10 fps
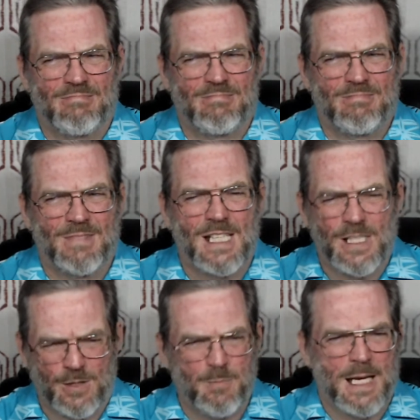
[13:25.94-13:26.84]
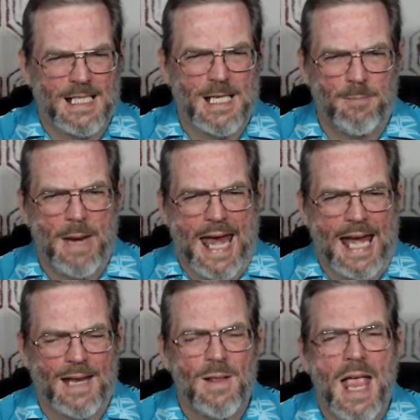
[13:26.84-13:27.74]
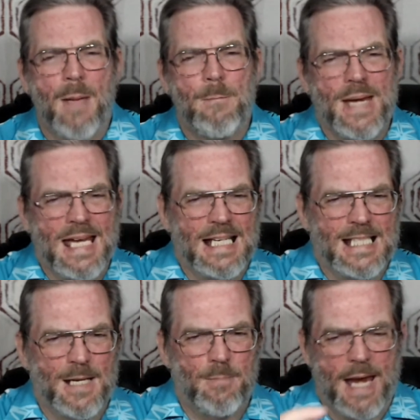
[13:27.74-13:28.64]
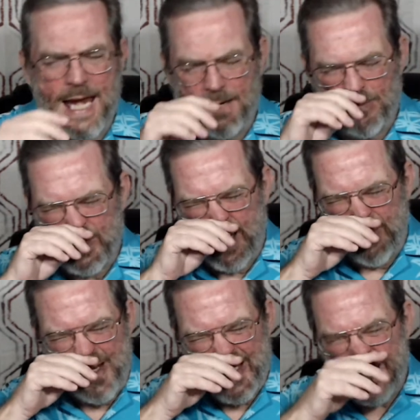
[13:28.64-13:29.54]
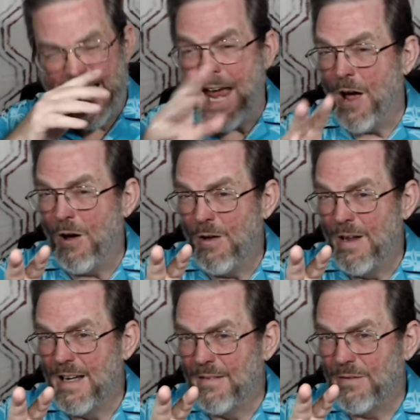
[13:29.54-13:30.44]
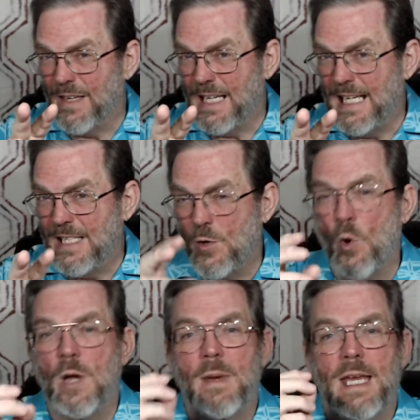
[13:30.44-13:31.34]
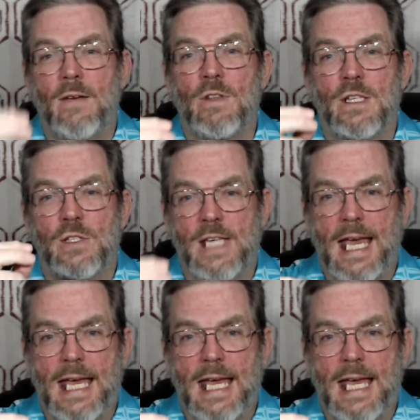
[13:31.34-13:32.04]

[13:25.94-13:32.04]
is being sent back. And being sent back, for some reason, now he's going to be given the same